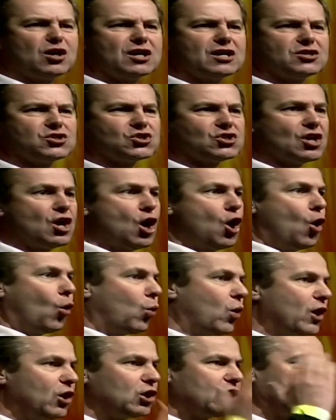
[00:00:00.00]
us.
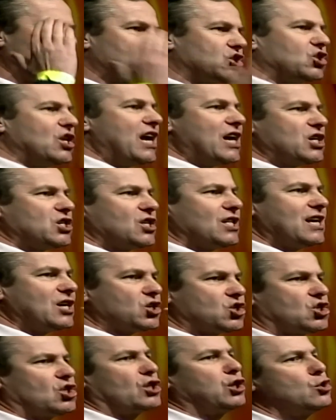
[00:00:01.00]
We'll stick to the
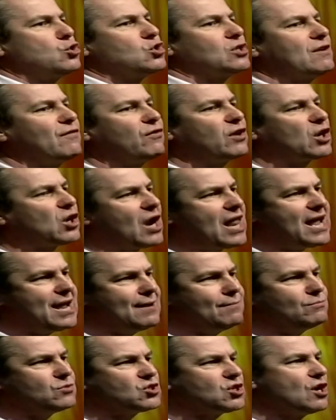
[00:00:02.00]
exclusive
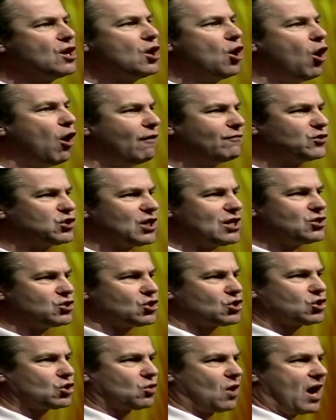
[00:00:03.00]
claims of
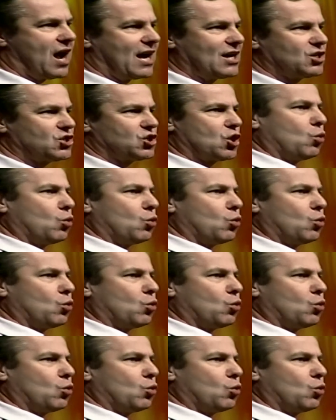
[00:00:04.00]
Jesus Christ.